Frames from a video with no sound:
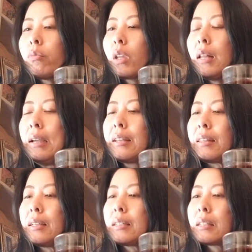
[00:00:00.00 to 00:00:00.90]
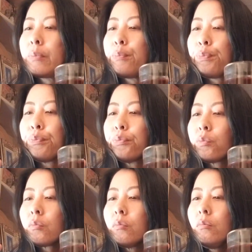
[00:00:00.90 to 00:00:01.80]
I like this.
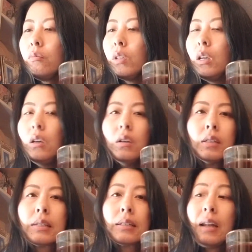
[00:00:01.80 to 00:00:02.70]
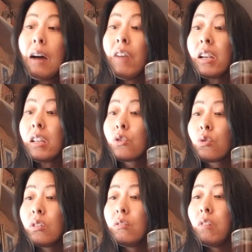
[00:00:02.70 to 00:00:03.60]
This doesn't have any
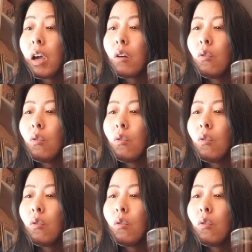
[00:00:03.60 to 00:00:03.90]
sort of like